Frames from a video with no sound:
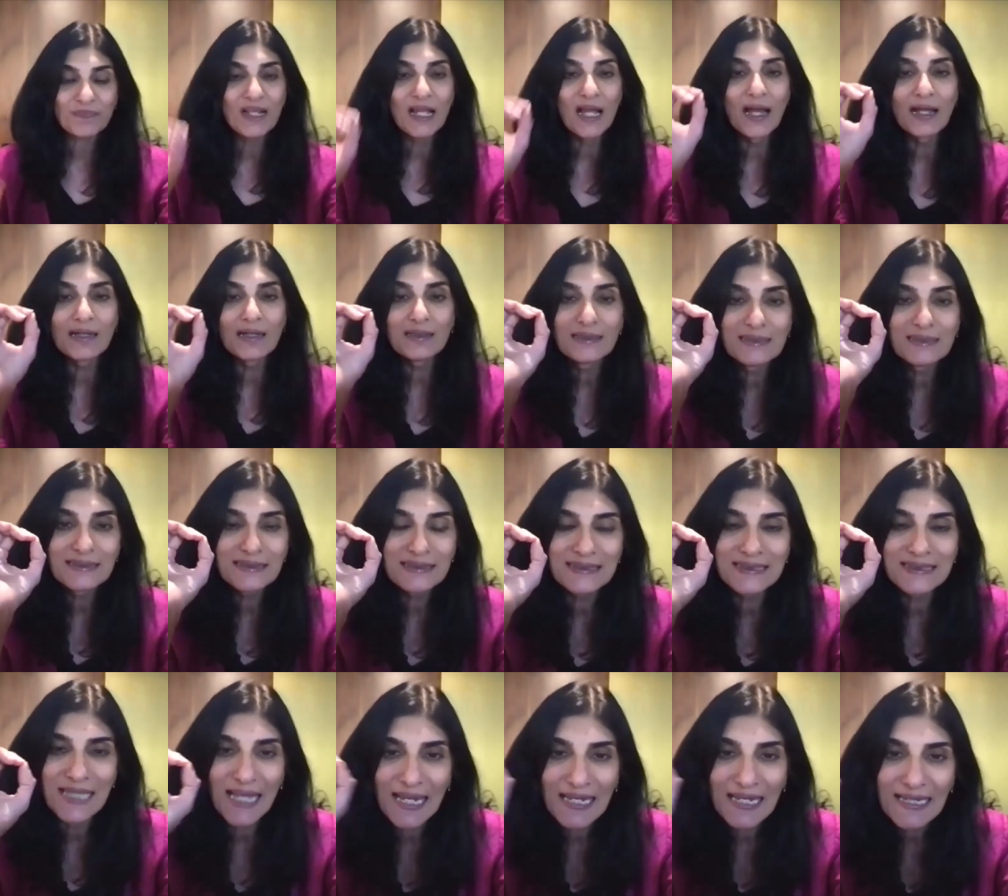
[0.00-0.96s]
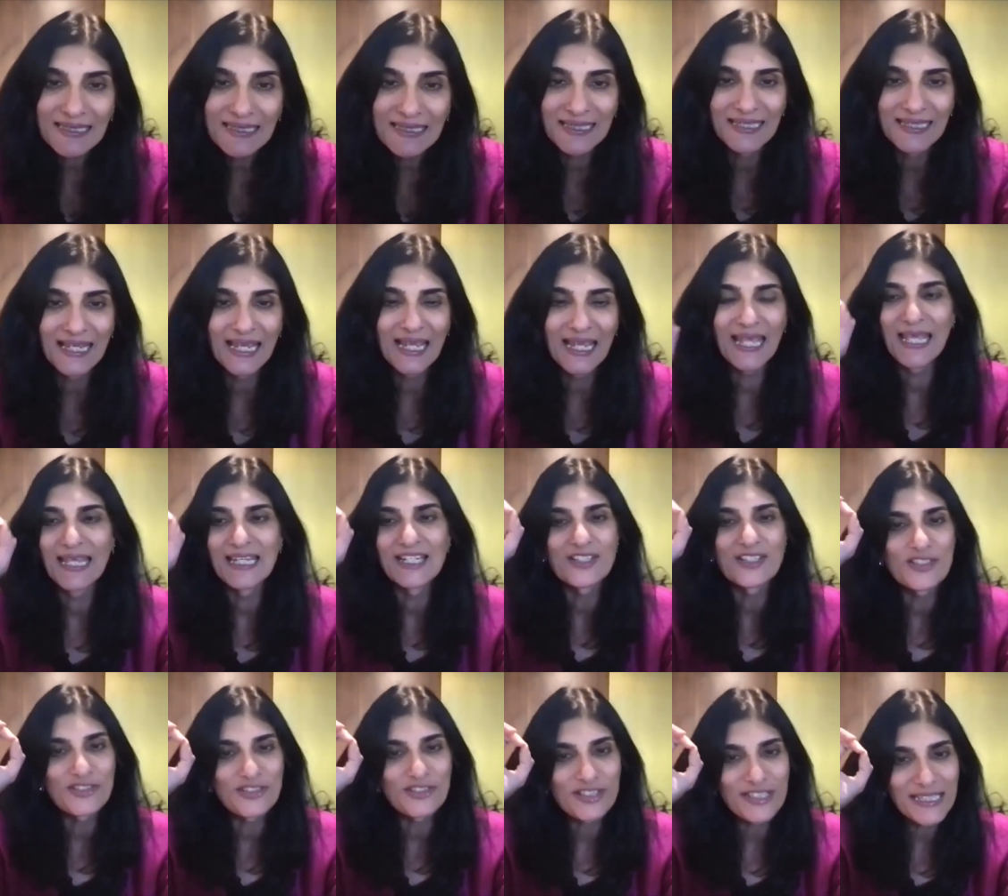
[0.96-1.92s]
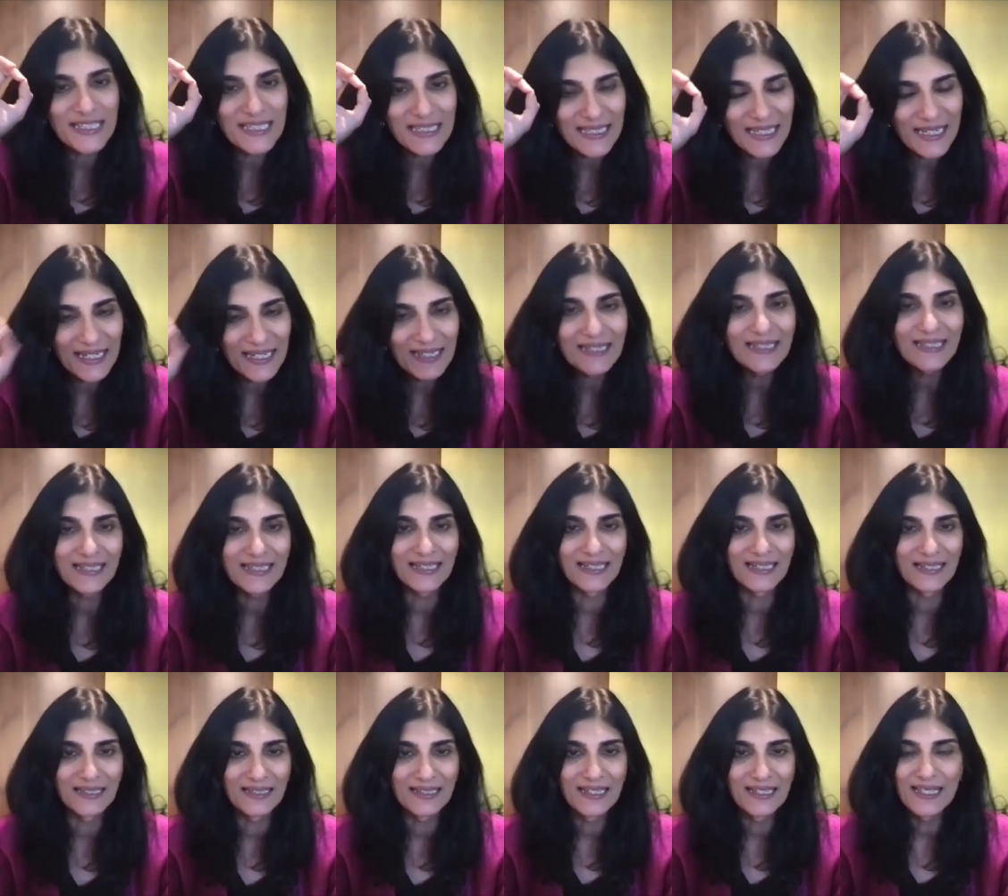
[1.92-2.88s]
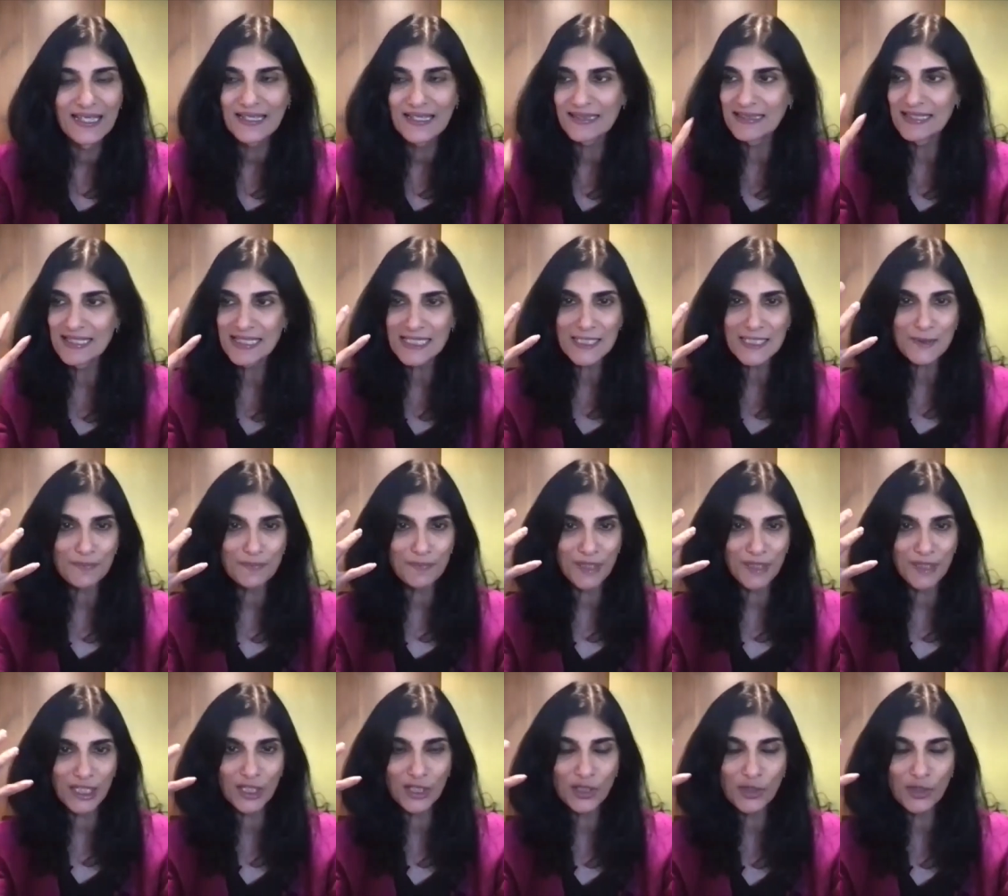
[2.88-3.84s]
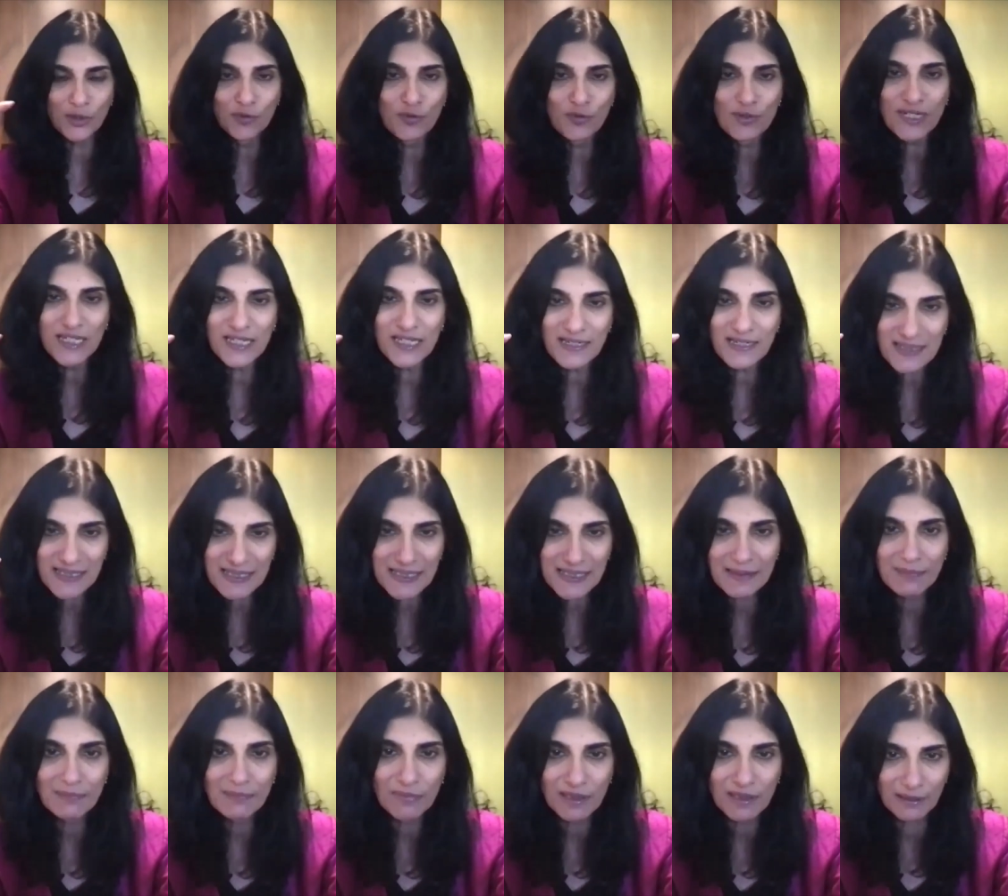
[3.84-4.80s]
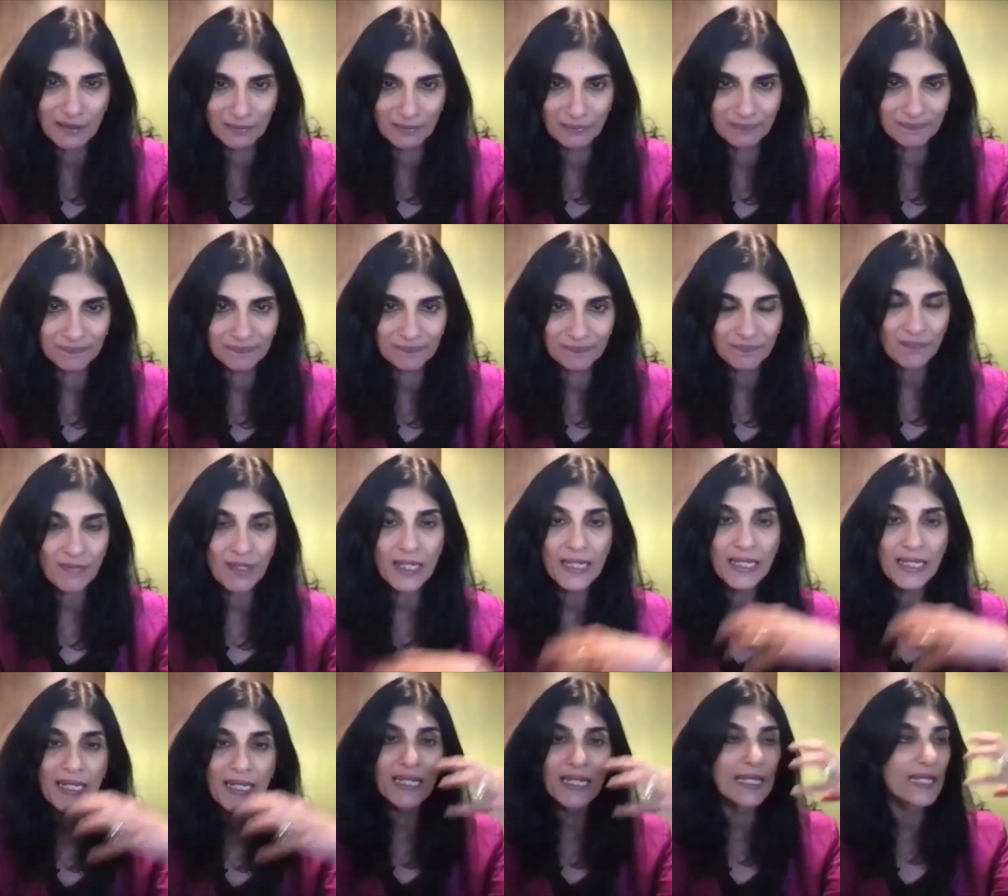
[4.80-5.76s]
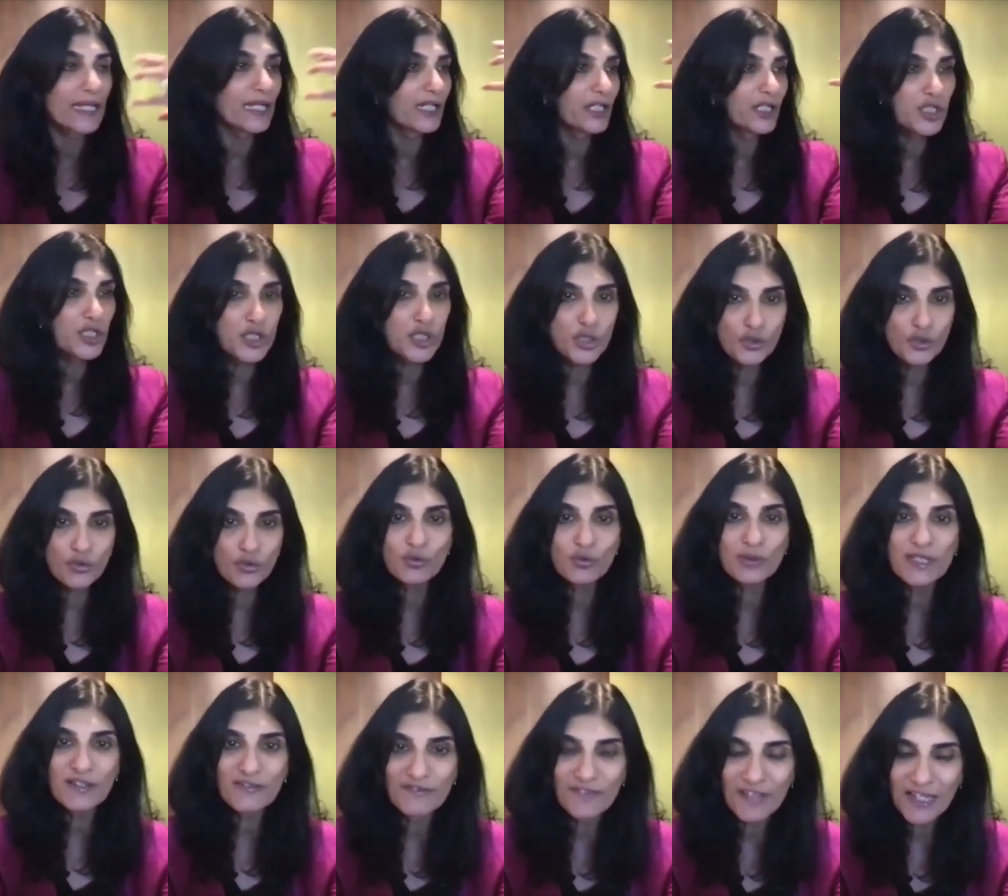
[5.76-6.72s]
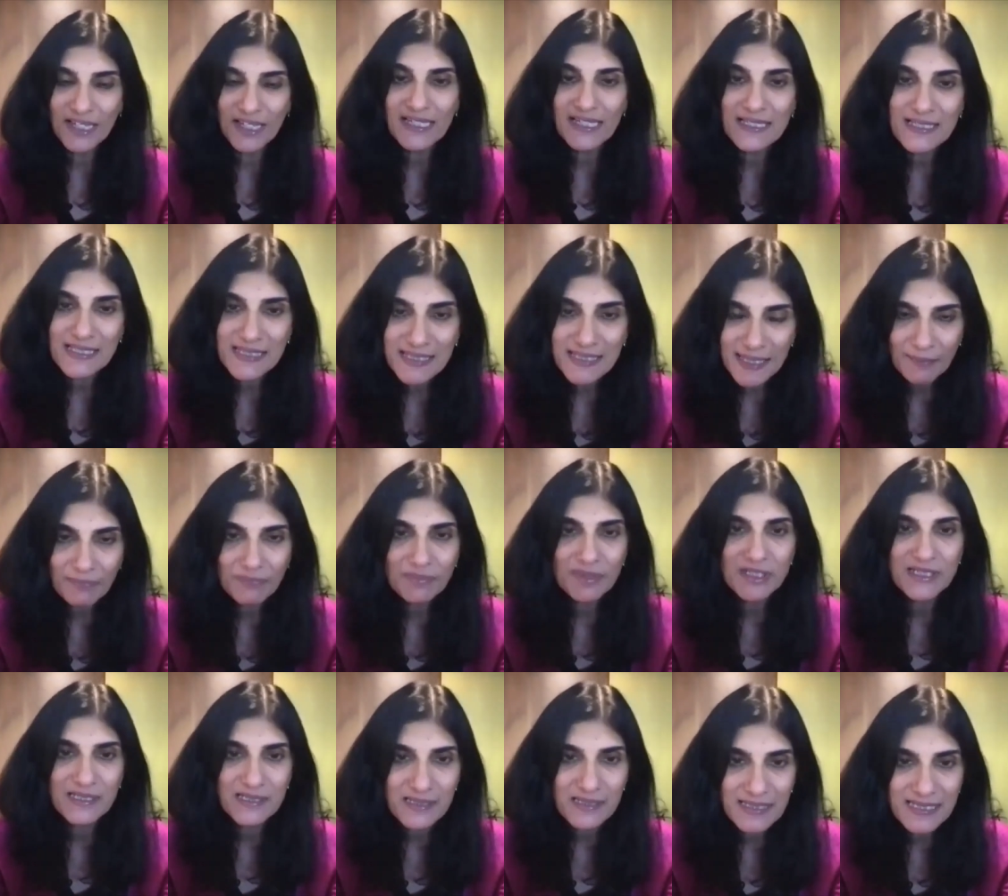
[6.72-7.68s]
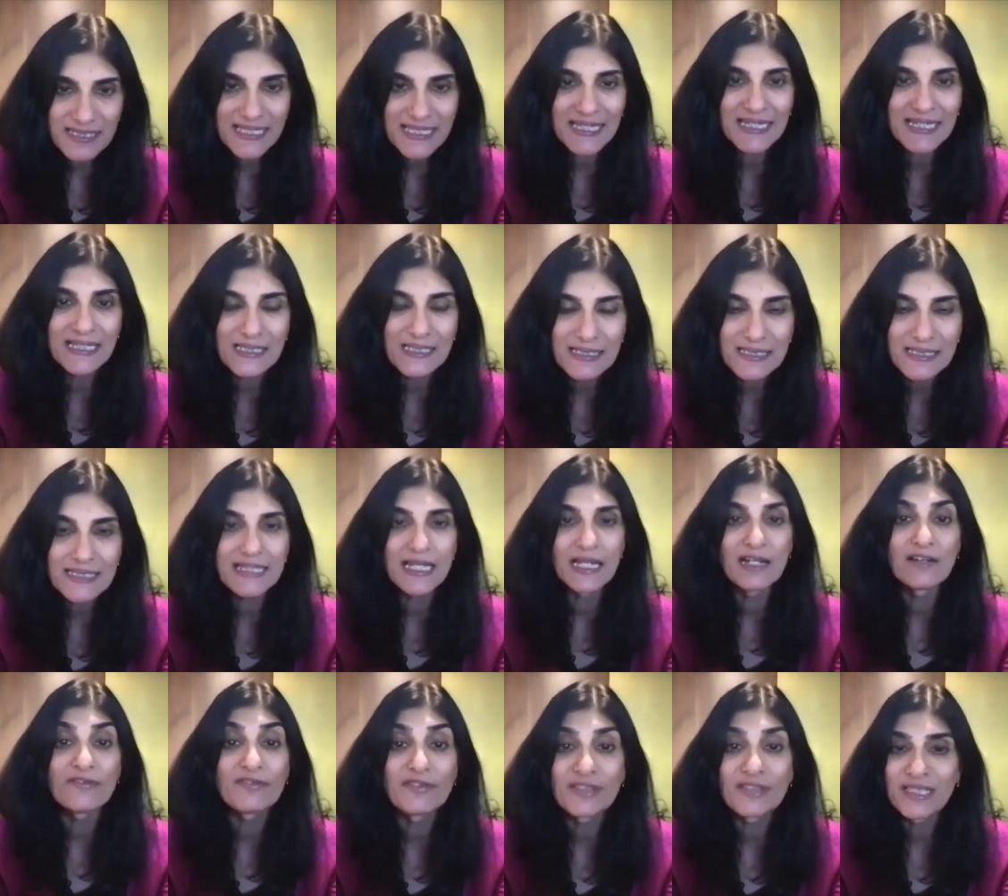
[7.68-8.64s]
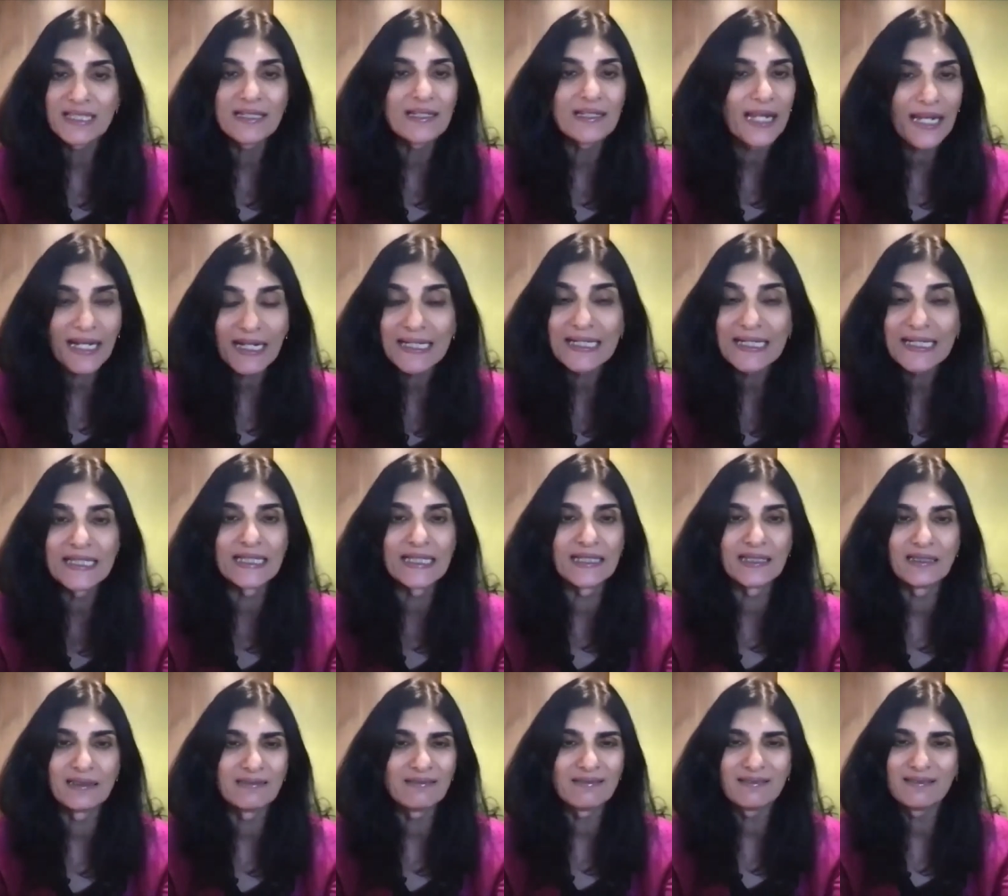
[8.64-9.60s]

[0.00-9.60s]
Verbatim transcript: understanding and relating this peculiar symptom to the very substance itself directly.